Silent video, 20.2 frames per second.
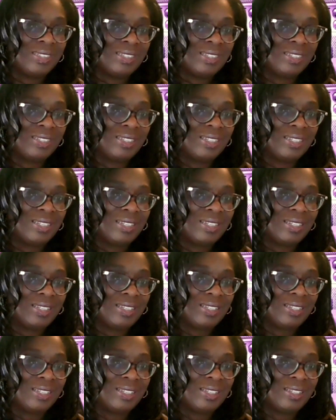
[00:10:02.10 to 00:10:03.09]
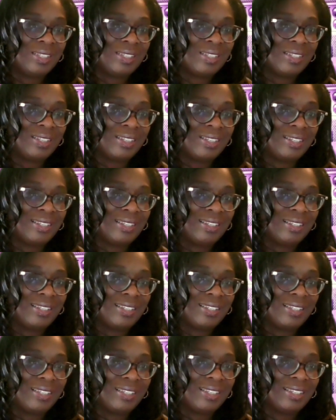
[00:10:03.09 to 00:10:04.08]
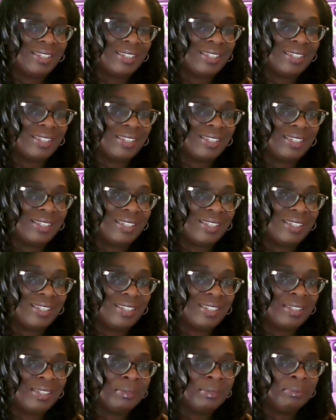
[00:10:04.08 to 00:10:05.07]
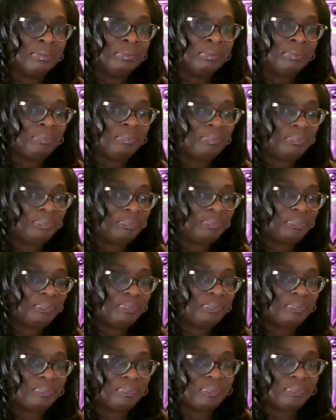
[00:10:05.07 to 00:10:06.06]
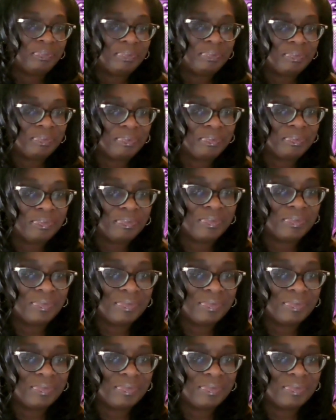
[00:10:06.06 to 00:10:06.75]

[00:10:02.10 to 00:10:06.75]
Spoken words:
(silent)